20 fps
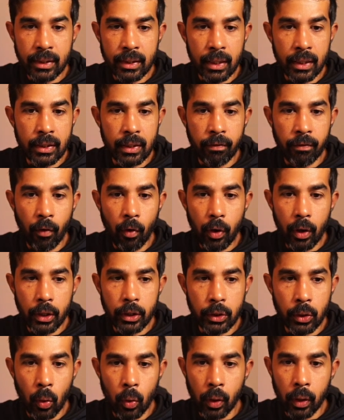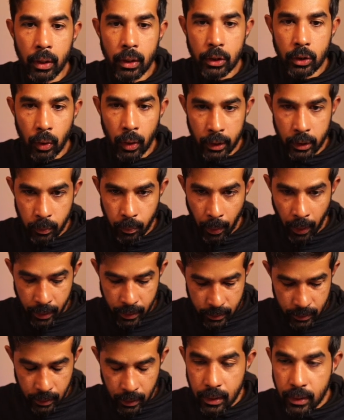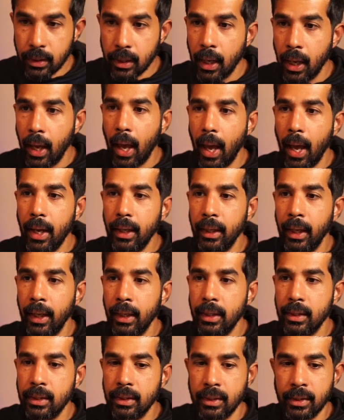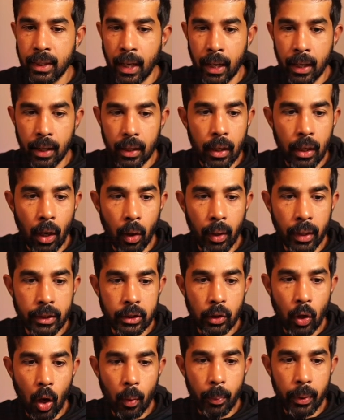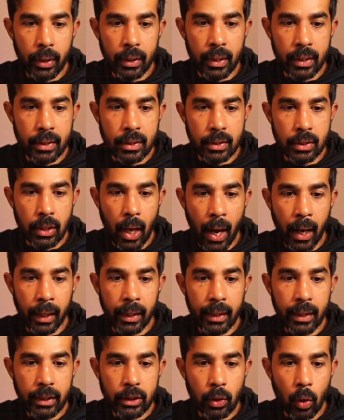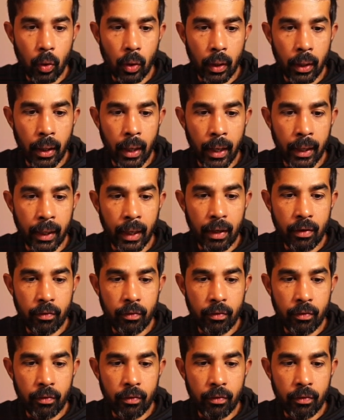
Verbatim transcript: this for a token. So let's paste this and get sent. Now let's copy this ID token again